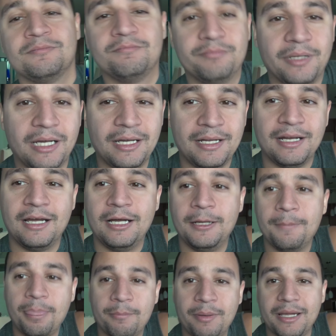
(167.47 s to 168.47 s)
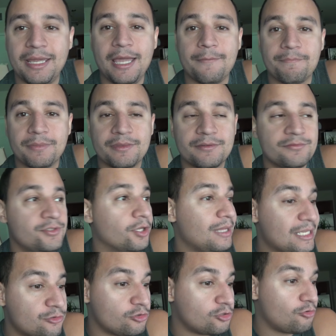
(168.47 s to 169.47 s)
but yeah, so
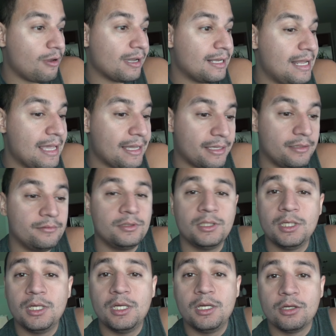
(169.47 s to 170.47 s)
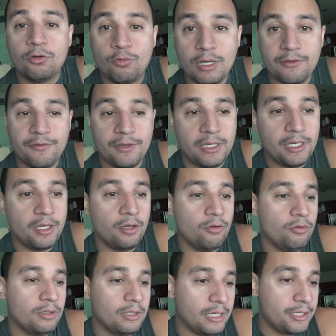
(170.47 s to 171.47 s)
that's what's crackalackin'. Quick
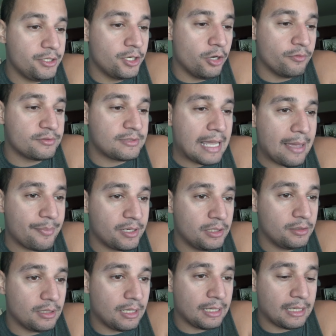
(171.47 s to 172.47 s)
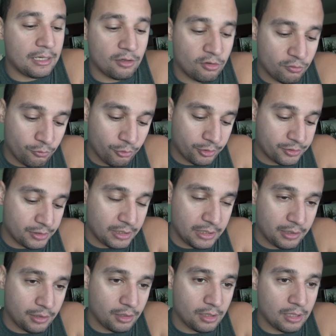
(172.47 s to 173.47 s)
video, letting you know what's happening. I gotta go to work
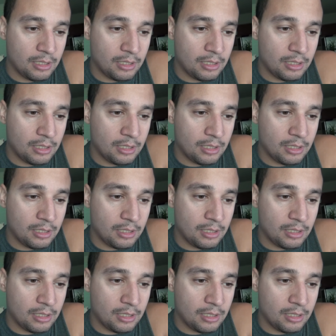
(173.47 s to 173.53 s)
today,